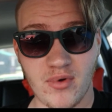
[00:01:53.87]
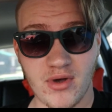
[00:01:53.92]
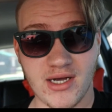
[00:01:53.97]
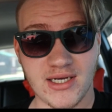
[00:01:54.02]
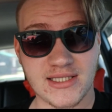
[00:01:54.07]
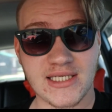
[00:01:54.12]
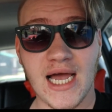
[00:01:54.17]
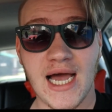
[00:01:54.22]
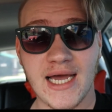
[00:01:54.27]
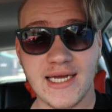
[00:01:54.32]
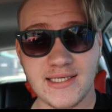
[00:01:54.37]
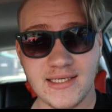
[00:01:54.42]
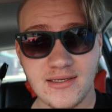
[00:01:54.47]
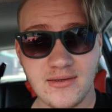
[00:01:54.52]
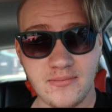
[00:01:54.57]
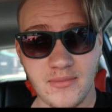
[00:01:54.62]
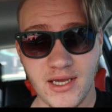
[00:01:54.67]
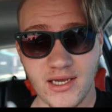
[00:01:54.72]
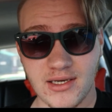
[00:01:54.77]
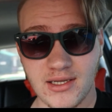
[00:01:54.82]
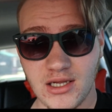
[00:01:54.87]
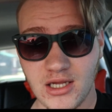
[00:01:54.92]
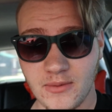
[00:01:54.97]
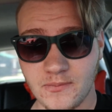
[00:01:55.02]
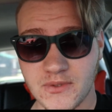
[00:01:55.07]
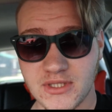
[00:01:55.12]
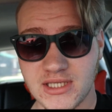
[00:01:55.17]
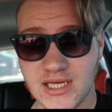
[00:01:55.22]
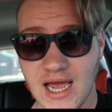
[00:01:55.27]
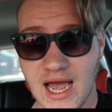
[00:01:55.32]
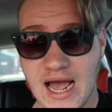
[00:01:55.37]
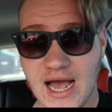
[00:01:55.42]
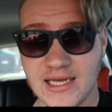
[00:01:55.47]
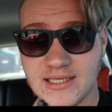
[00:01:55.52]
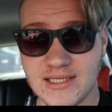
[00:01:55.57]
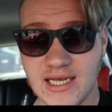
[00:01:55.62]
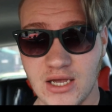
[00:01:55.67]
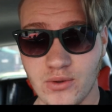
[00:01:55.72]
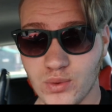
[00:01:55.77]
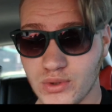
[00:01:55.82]
because I did make clips
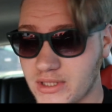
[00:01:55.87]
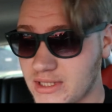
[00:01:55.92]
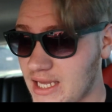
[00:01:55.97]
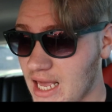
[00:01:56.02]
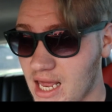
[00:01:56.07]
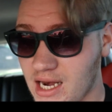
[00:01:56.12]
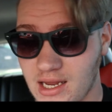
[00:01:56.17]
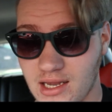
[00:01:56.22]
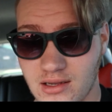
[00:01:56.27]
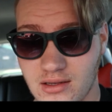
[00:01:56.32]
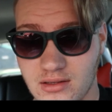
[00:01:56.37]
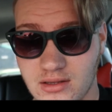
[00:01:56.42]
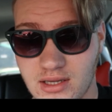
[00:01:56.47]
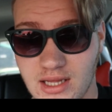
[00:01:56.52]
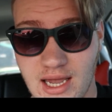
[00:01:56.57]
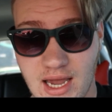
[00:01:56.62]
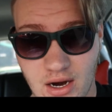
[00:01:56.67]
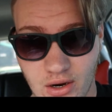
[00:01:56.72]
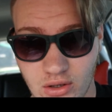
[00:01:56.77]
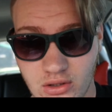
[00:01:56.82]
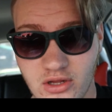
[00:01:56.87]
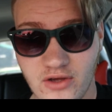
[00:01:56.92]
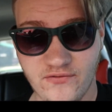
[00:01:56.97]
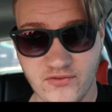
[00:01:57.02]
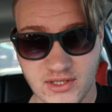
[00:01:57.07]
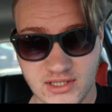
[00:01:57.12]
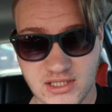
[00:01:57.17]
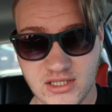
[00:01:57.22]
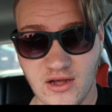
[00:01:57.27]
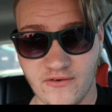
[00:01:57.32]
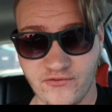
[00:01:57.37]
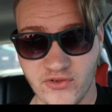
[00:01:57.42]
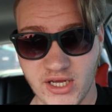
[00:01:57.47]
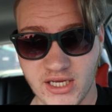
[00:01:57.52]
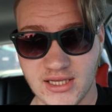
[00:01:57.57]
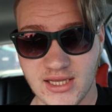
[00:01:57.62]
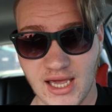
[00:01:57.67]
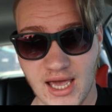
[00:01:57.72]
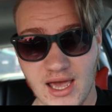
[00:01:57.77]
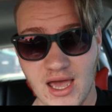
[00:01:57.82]
as I was getting the airlift and stuff
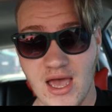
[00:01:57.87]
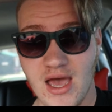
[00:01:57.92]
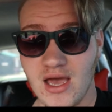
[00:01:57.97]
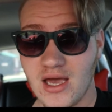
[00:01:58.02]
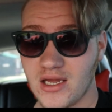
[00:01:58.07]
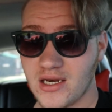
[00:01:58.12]
like that.